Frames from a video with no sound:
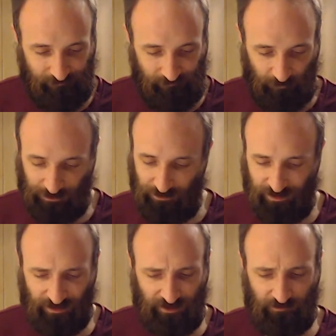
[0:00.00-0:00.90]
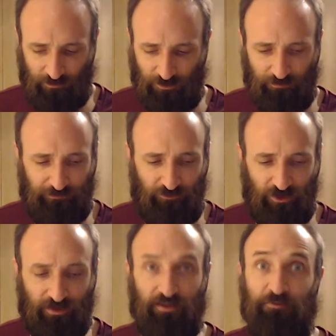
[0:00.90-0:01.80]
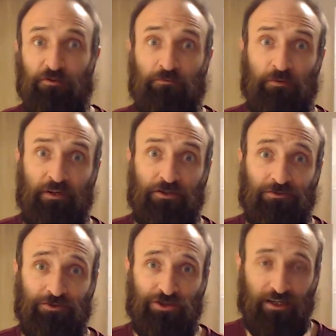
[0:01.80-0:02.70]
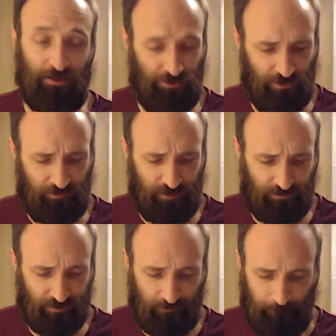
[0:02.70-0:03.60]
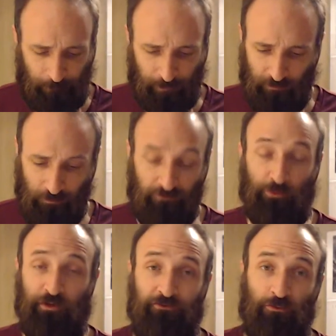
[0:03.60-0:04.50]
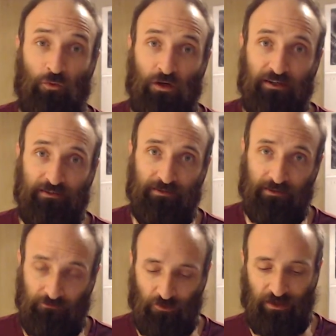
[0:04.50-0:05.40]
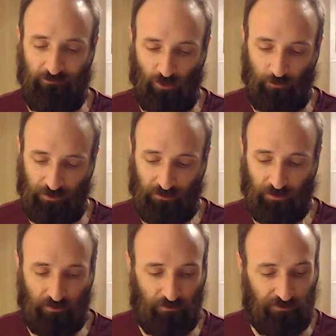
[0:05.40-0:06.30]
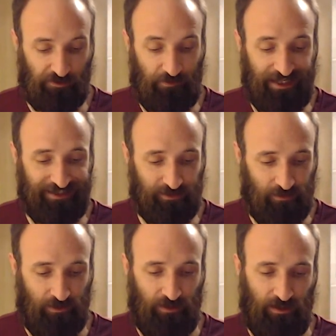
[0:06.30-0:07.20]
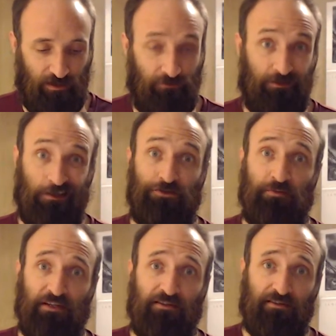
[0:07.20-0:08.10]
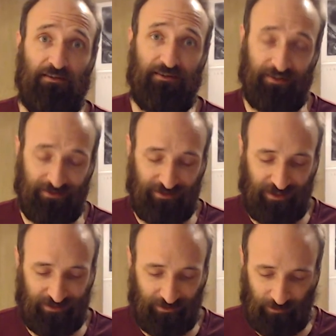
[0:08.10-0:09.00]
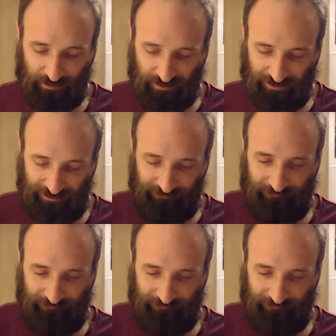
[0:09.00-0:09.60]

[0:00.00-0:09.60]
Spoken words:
Once you get a king move, if you can get him in a perpetual check, you should be able to move him wherever you want. If you have open space and you set your pieces in a nice attacking position.